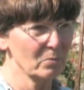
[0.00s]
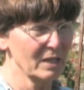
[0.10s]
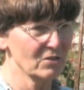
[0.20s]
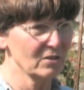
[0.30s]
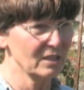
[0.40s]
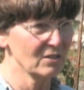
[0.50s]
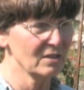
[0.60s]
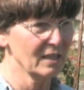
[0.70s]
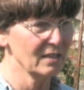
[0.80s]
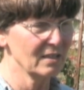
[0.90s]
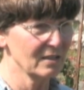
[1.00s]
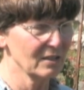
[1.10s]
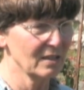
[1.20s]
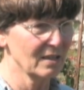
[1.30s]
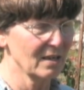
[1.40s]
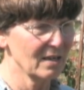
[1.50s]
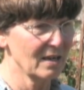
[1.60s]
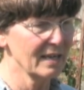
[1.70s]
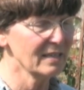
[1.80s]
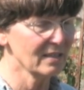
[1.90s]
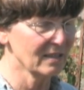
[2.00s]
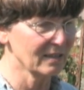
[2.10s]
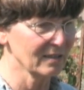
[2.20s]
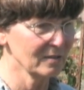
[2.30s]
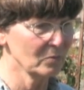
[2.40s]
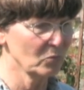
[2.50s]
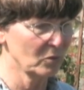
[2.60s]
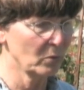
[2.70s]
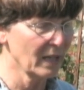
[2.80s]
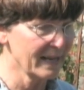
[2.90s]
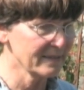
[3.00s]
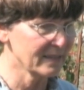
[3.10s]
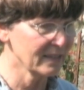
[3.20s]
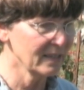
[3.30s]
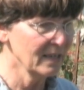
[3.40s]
basil inside a high tunnel with plastic,